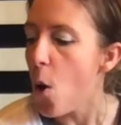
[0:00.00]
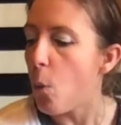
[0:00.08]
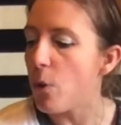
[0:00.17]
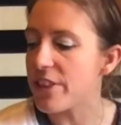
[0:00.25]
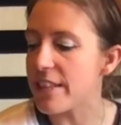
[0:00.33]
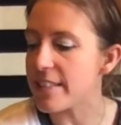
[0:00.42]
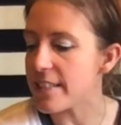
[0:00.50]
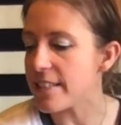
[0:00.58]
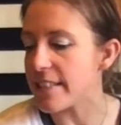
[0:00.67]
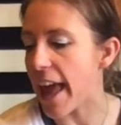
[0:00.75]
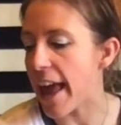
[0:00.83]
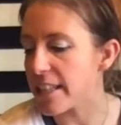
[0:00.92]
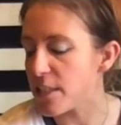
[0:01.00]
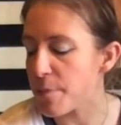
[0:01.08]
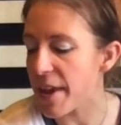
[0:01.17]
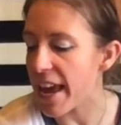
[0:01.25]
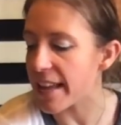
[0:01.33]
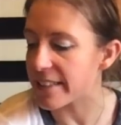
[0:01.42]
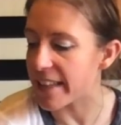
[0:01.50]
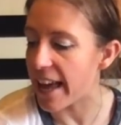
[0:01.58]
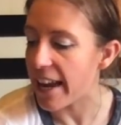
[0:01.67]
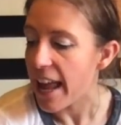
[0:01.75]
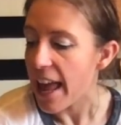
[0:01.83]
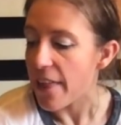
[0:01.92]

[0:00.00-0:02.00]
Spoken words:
What this is saying to me is that